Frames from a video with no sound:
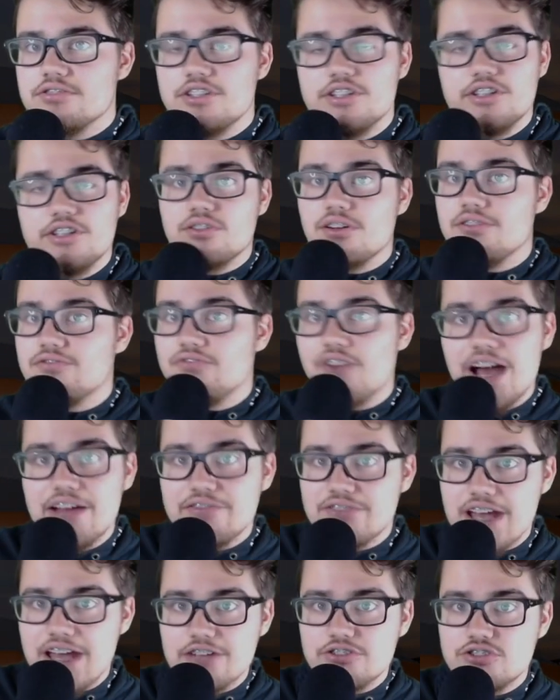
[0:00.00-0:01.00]
he can throw
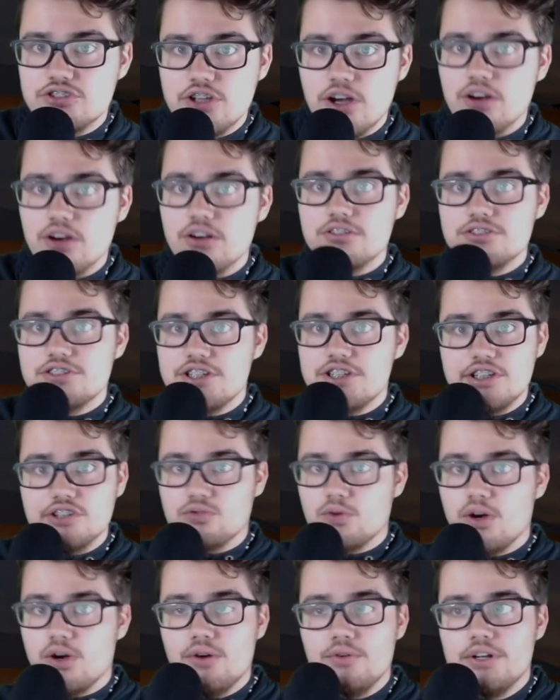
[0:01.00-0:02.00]
5,000 yards, he can
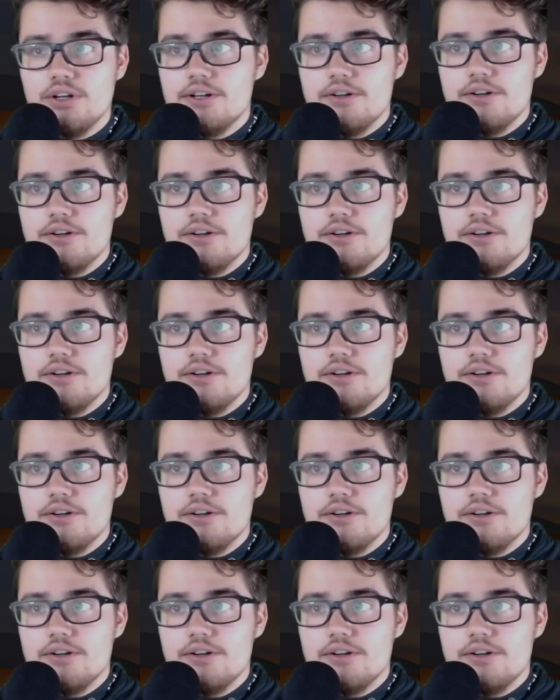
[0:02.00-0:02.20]
throw